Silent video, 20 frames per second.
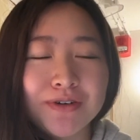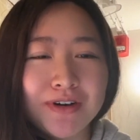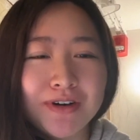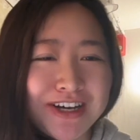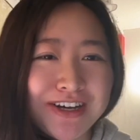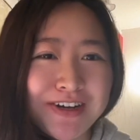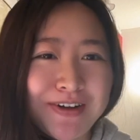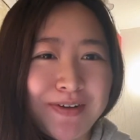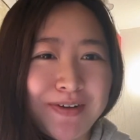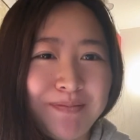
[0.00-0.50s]

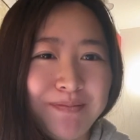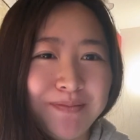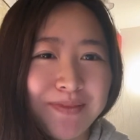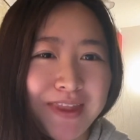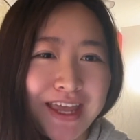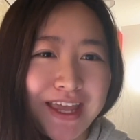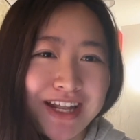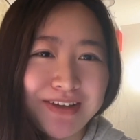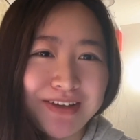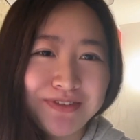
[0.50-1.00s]

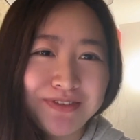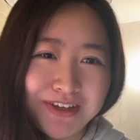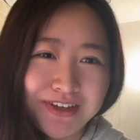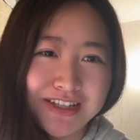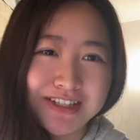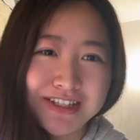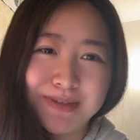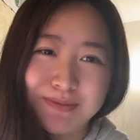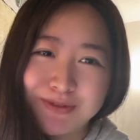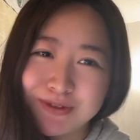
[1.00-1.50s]
and if you
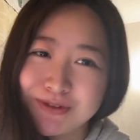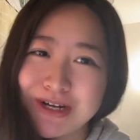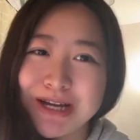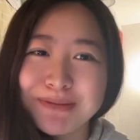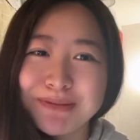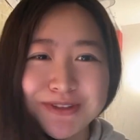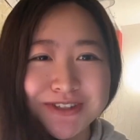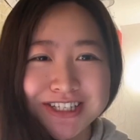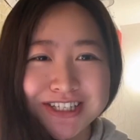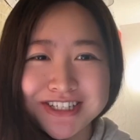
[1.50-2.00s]
can subscribe
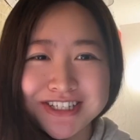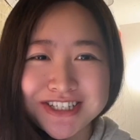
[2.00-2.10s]
to this